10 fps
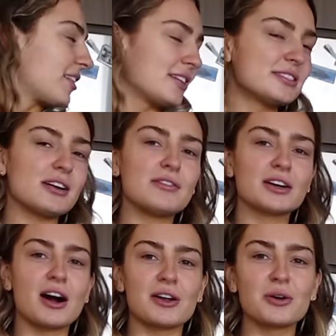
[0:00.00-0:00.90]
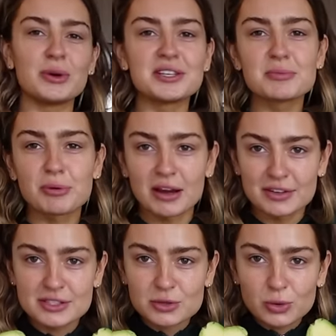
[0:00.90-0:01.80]
this avocado went to
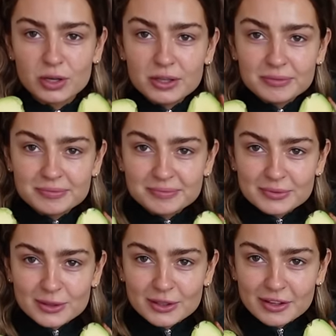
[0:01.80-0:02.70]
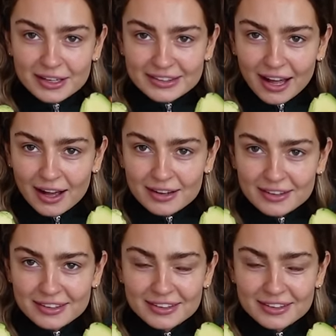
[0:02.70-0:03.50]
private school. Look at that.